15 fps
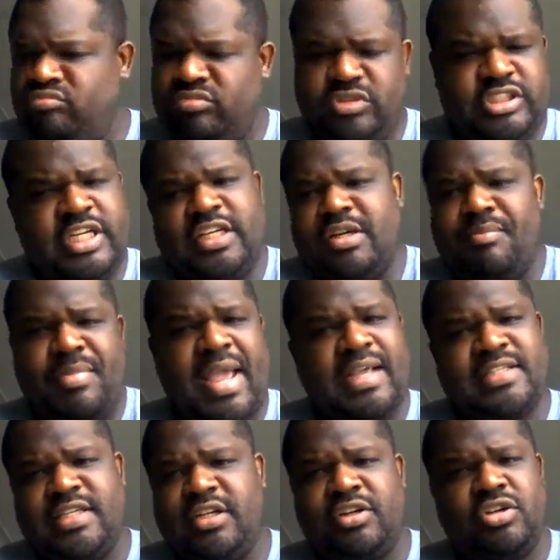get in the
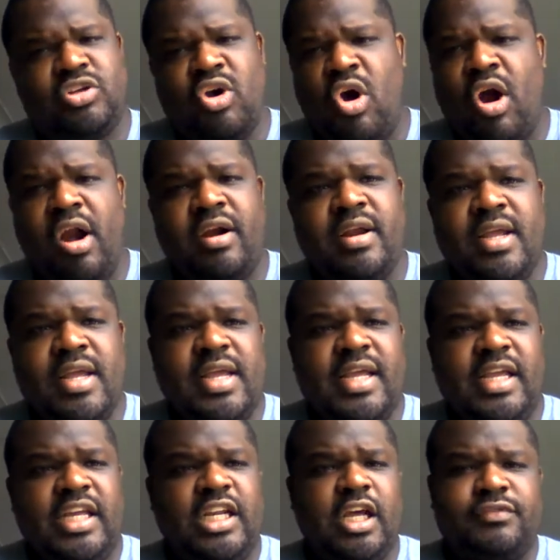backseat of the car.
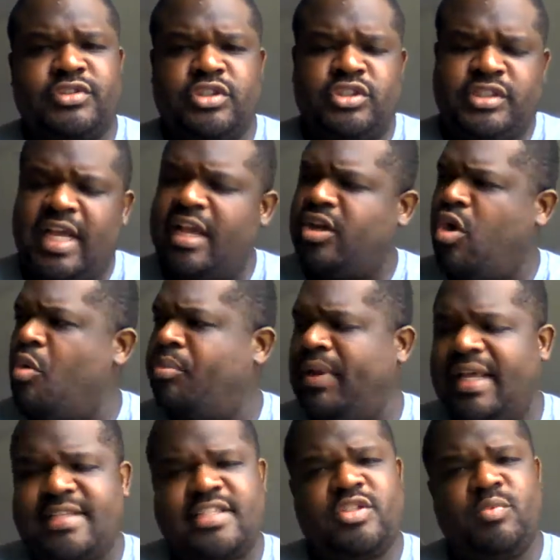He loves to go
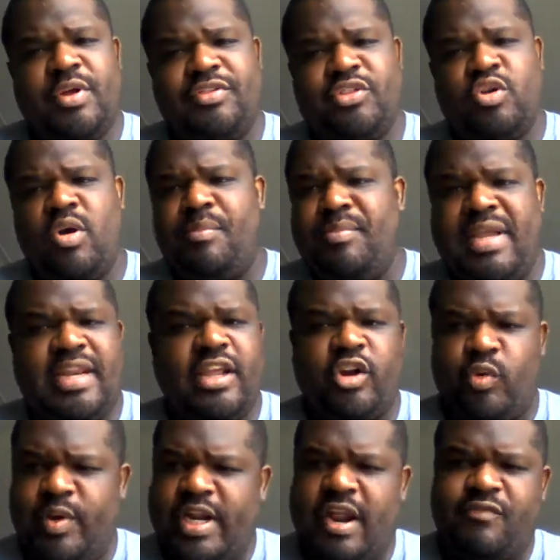places with you and meet and
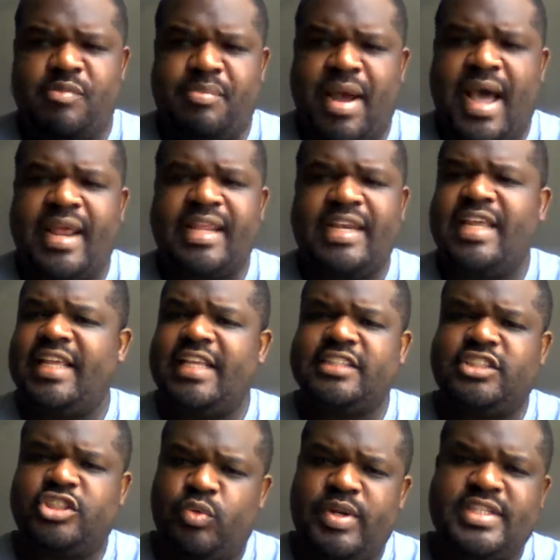greet everybody, and he
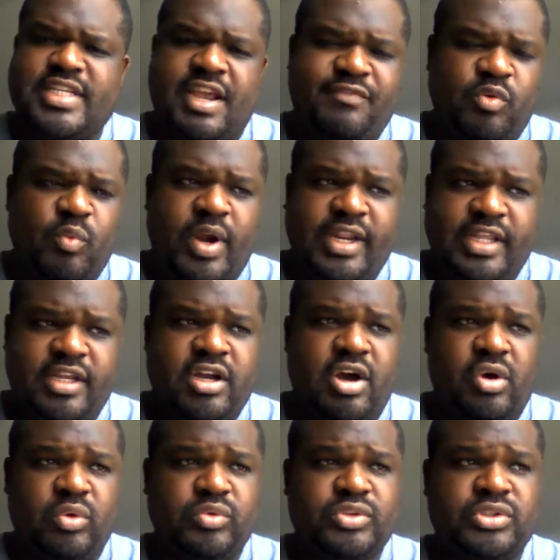gets treats everywhere he
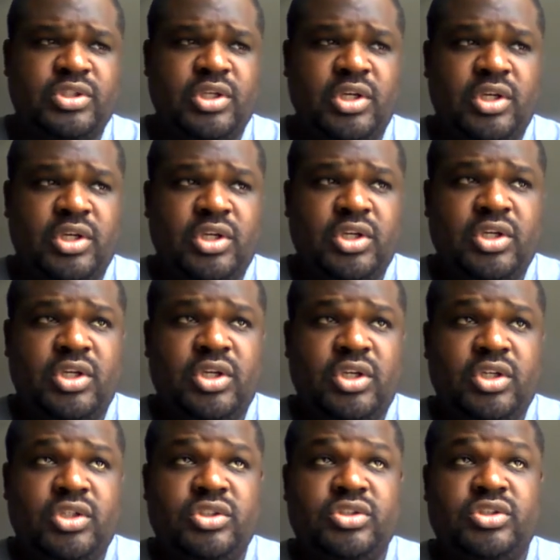goes.
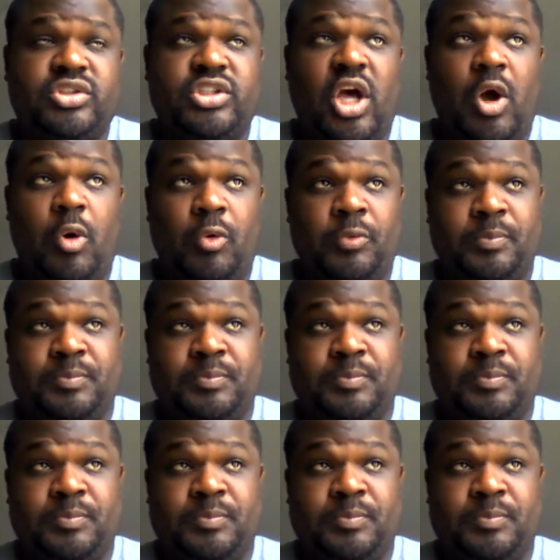So,